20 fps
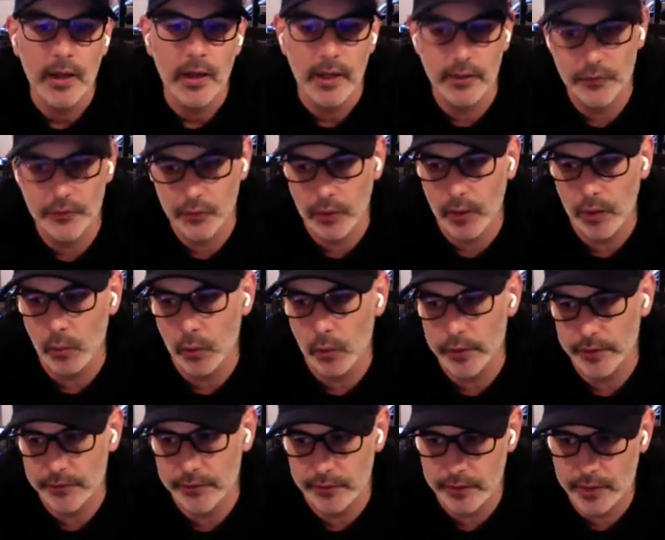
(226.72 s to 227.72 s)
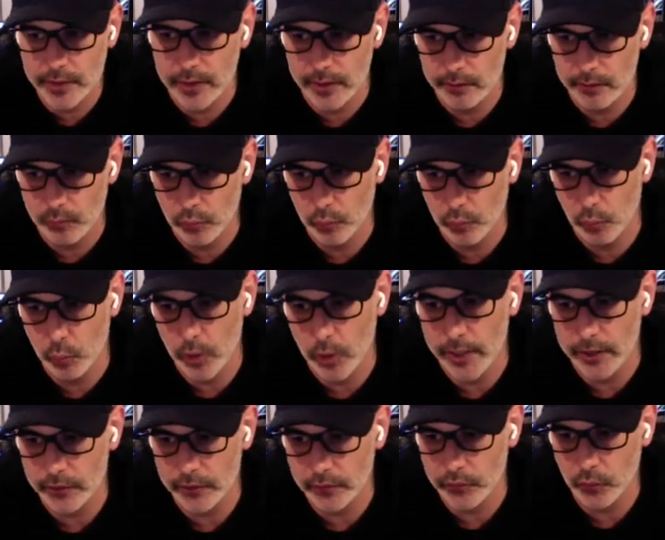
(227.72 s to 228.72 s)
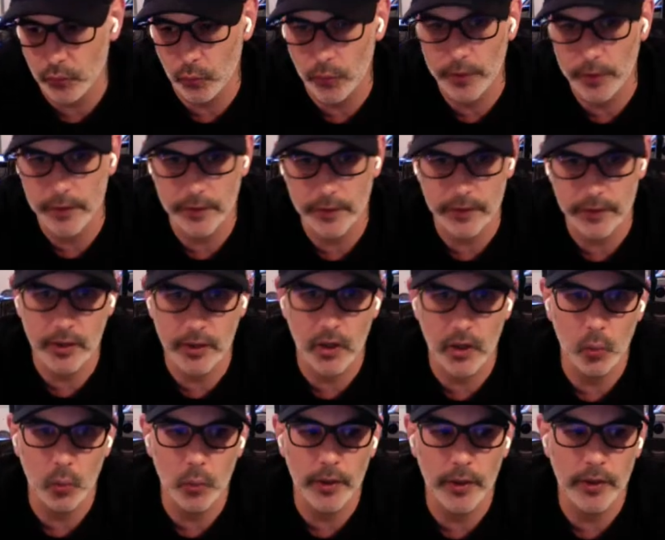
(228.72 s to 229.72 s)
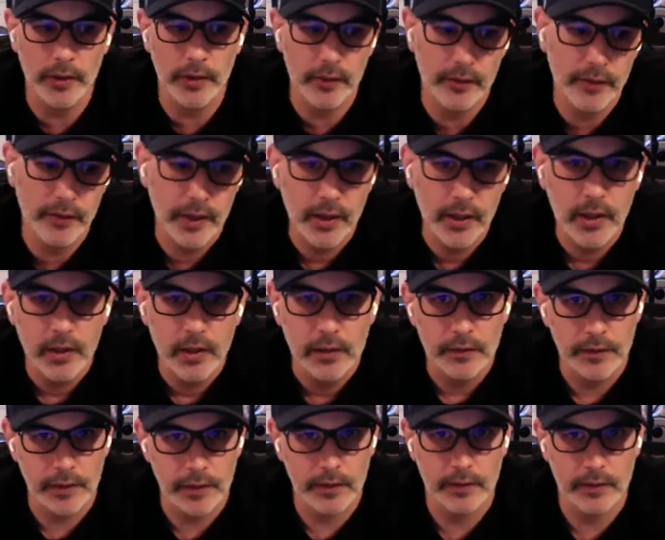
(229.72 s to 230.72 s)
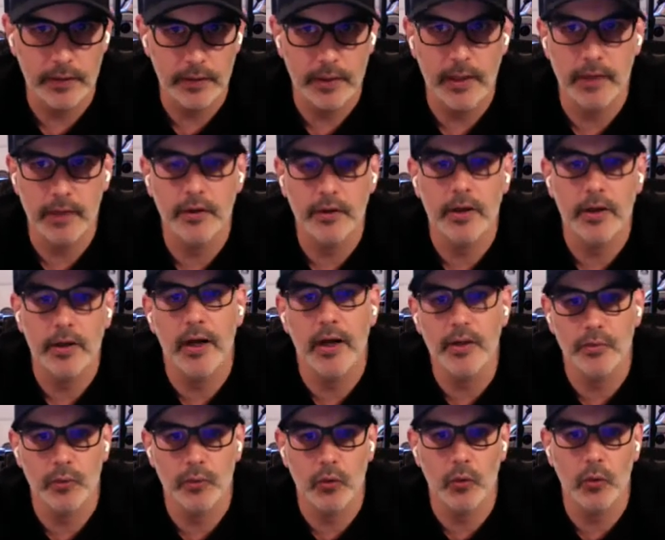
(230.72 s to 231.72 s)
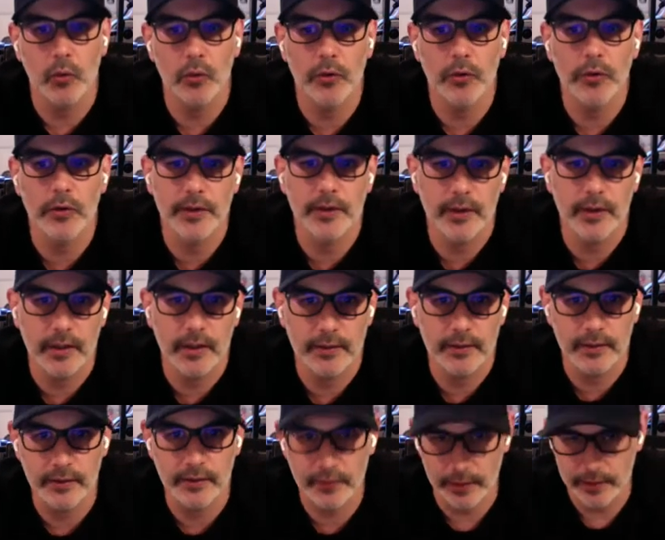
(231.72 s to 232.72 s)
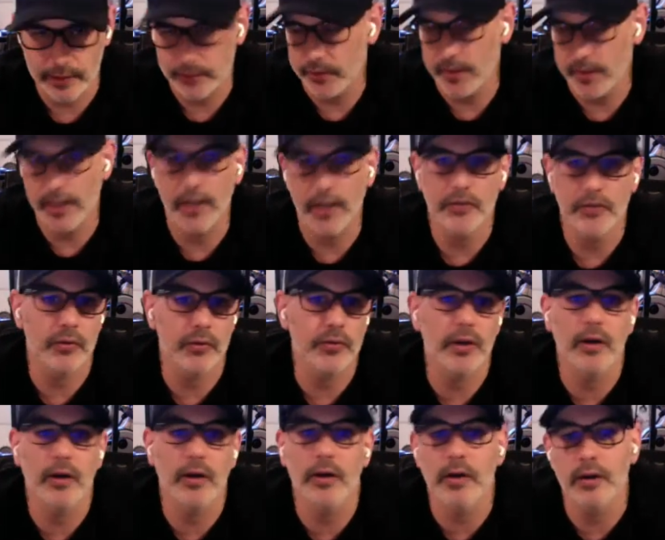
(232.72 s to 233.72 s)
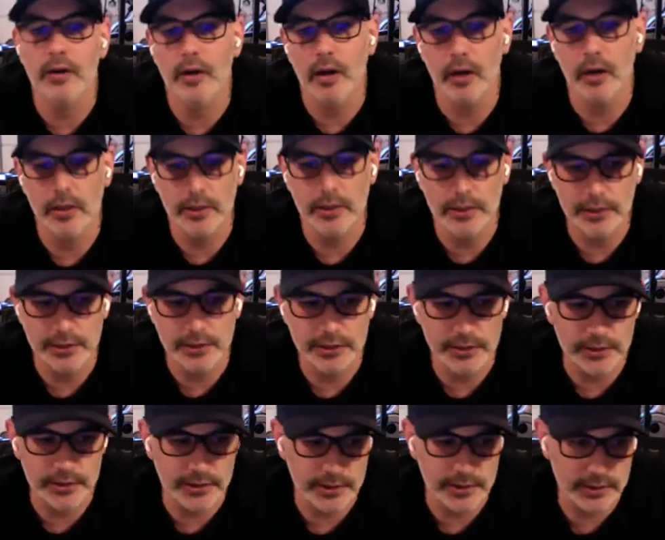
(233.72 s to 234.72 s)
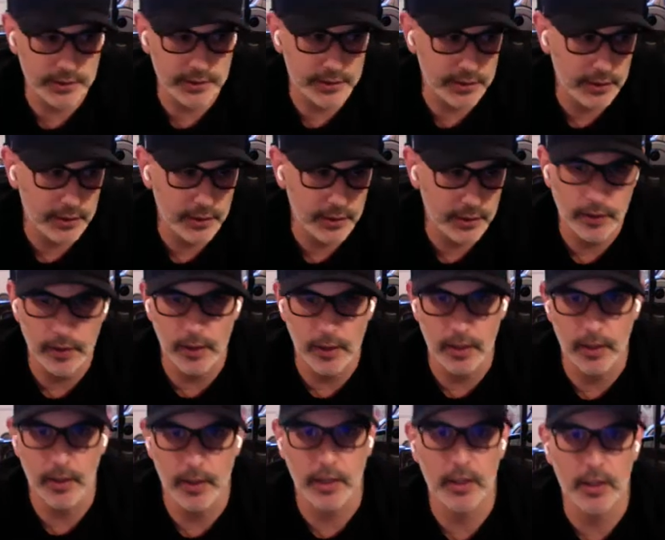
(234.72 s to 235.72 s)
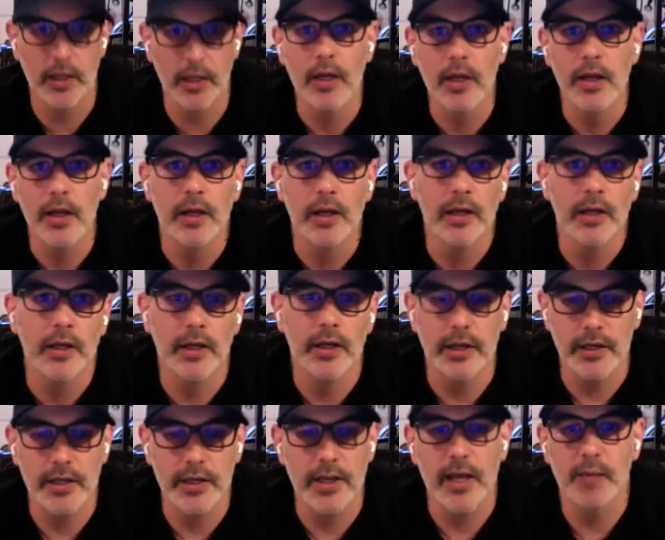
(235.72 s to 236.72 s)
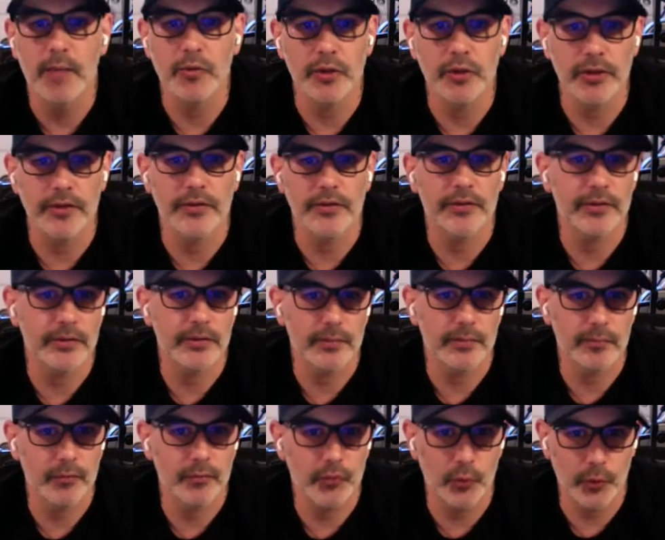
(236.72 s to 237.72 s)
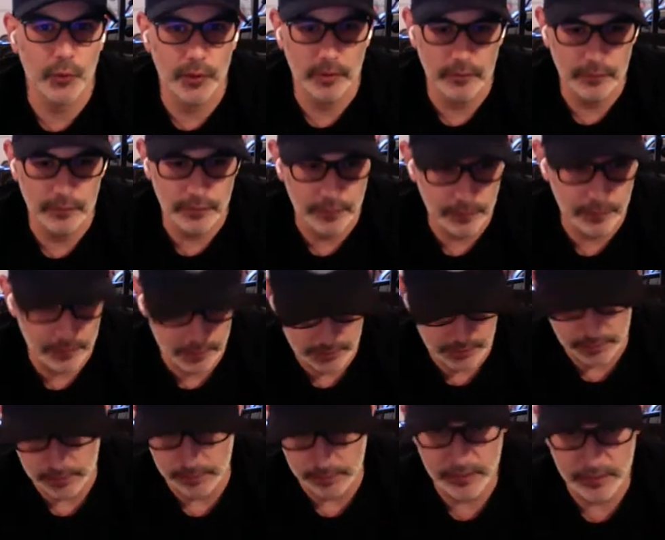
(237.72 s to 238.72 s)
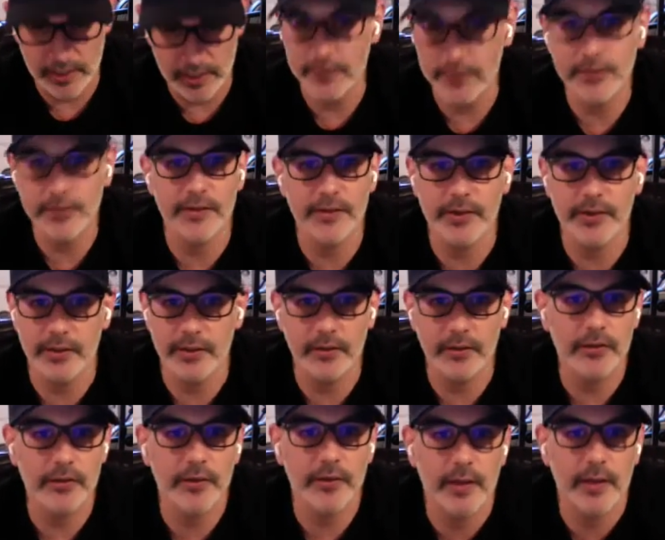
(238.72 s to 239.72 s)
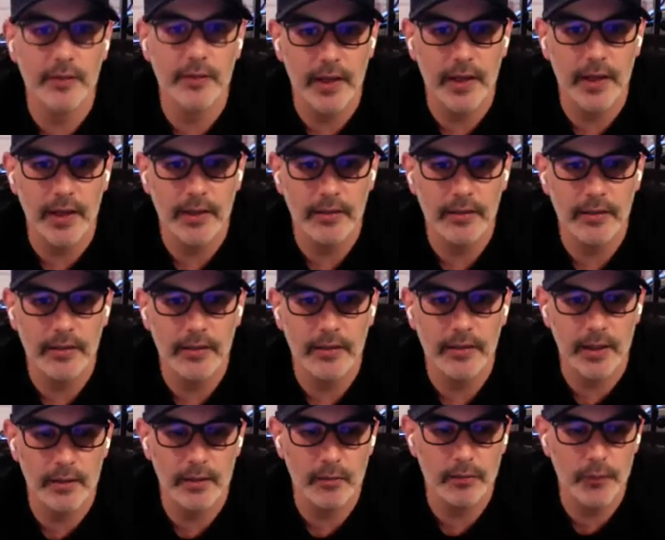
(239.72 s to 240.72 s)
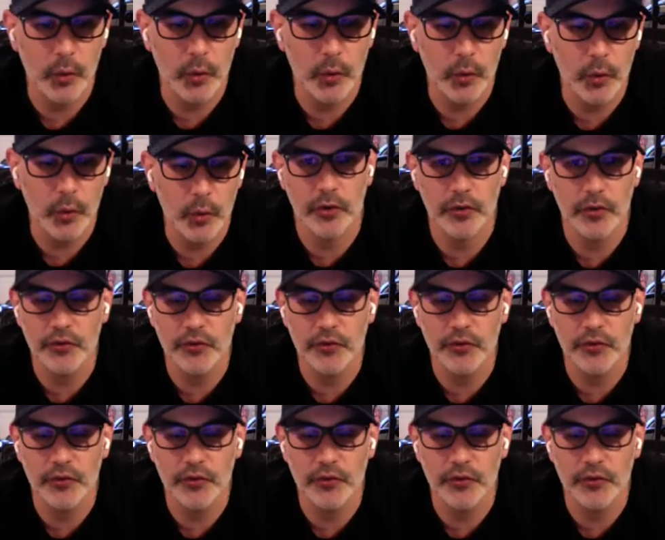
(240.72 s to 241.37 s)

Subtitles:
And so I wanted to kind of write a story that dealt with the kind of cosmic horror and the kind of these, like I said, esoteric knowledge and these nebulous sort of entities that focused on